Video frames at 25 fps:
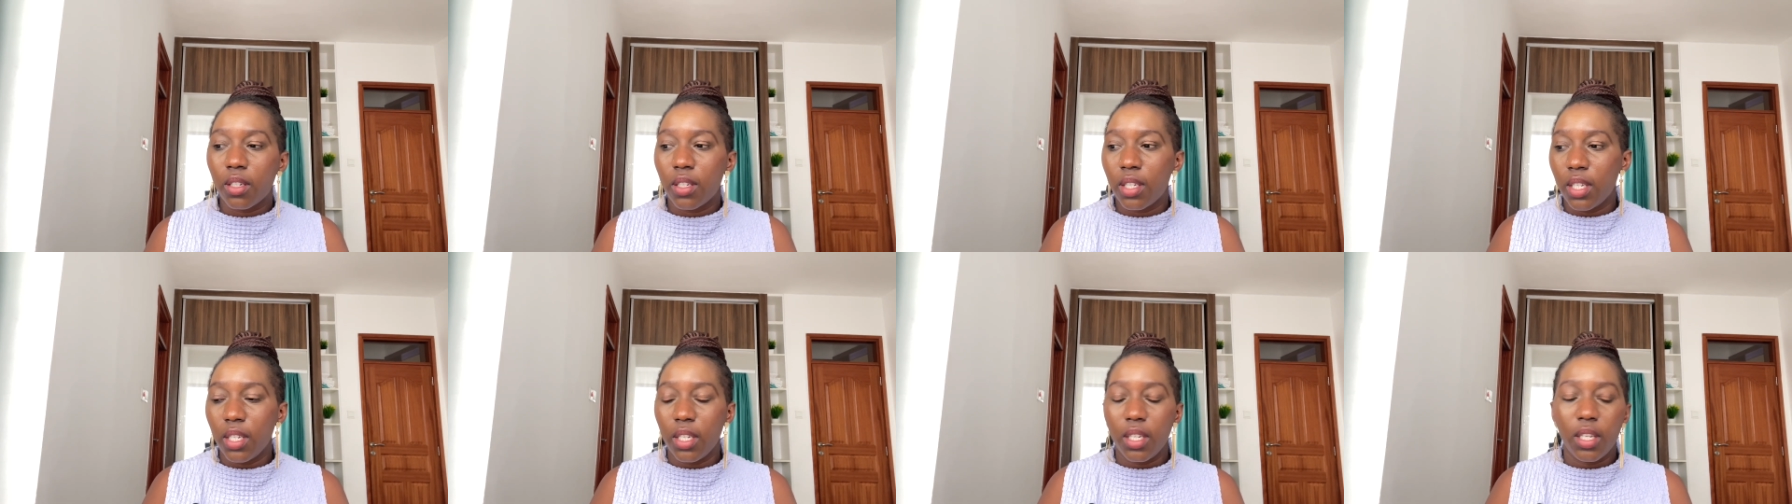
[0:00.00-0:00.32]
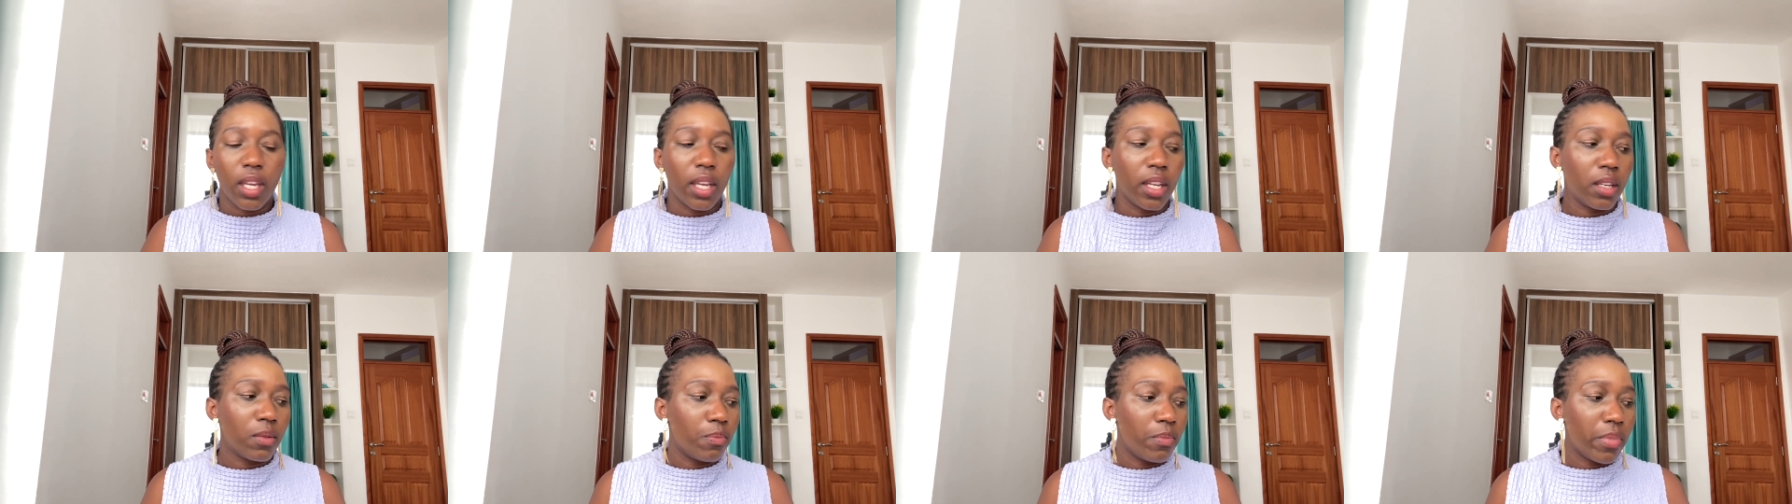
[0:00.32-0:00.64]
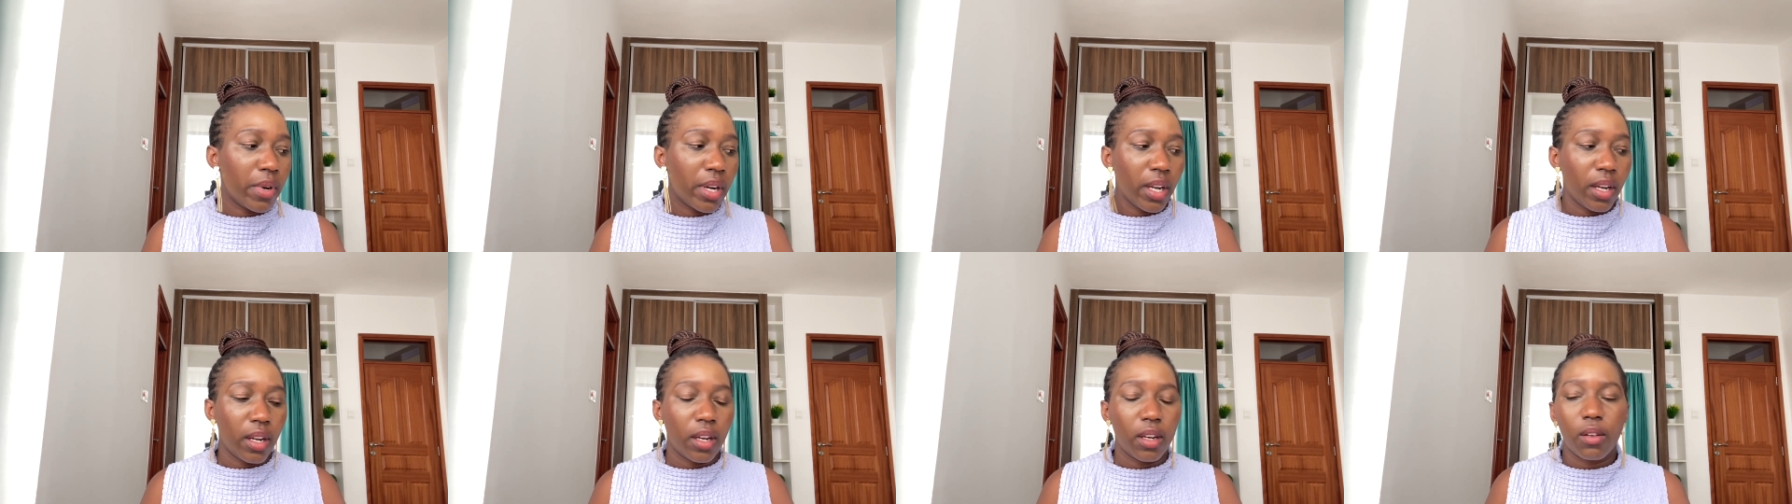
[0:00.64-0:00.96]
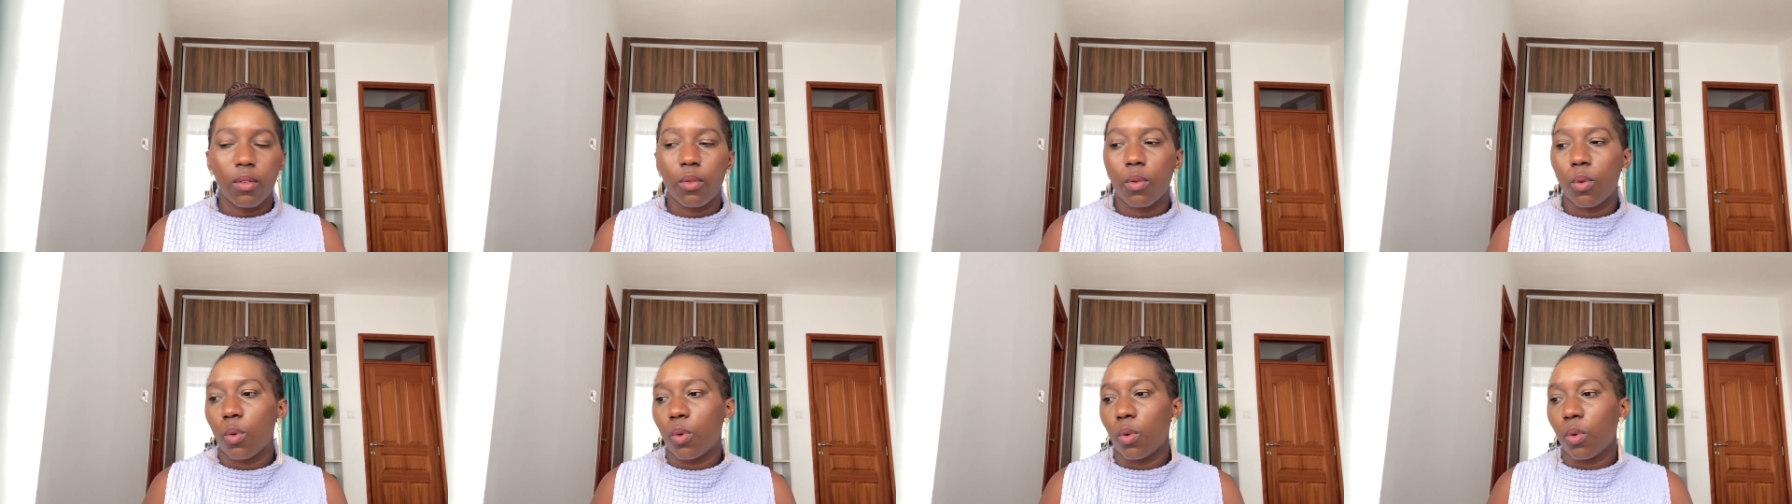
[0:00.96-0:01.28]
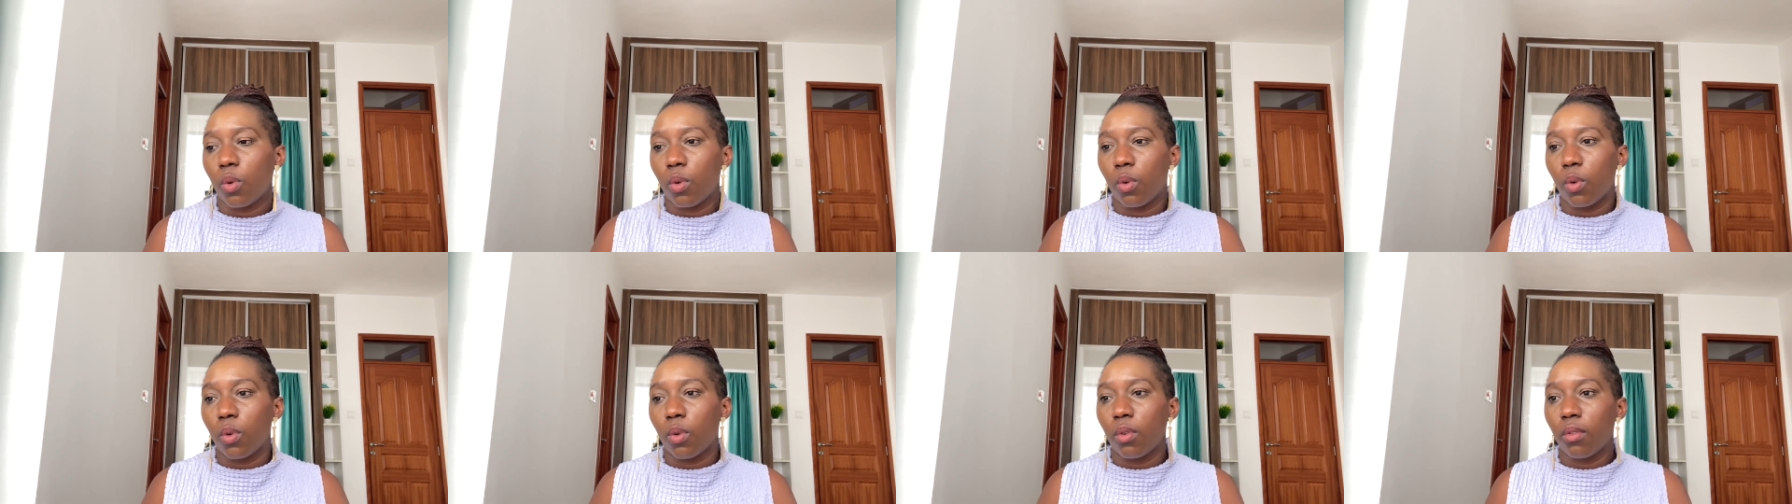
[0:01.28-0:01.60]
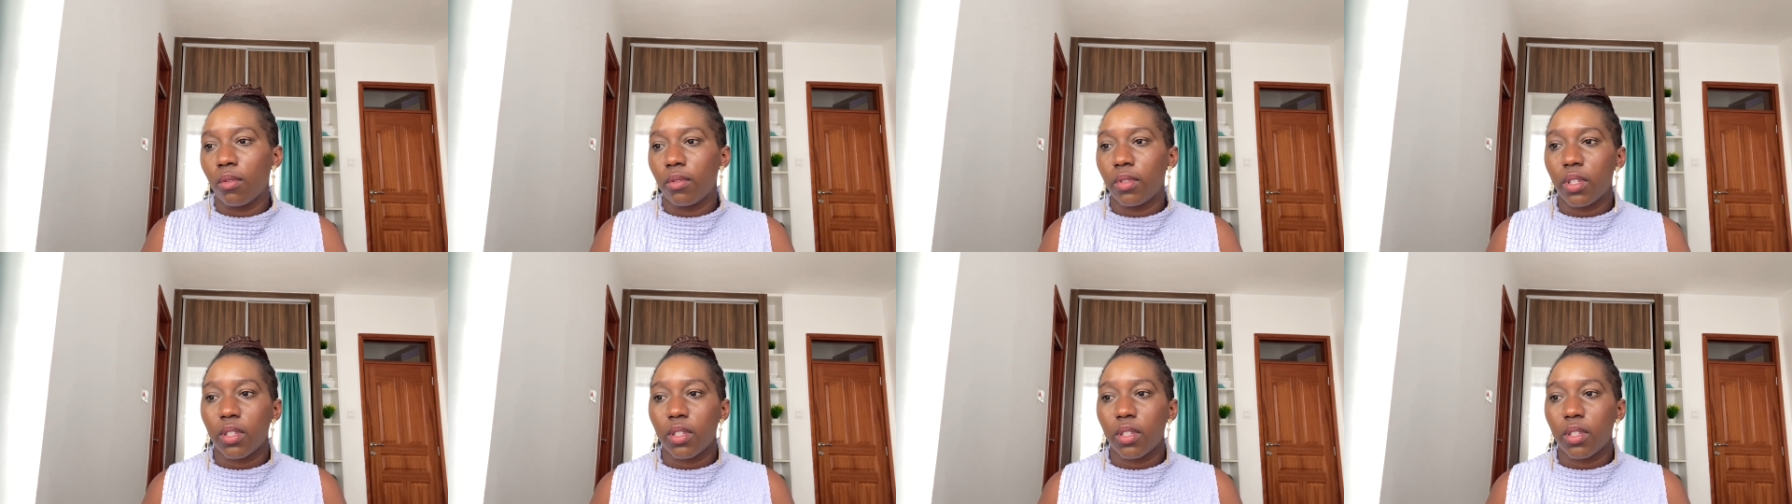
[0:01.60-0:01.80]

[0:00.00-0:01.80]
tea and bread or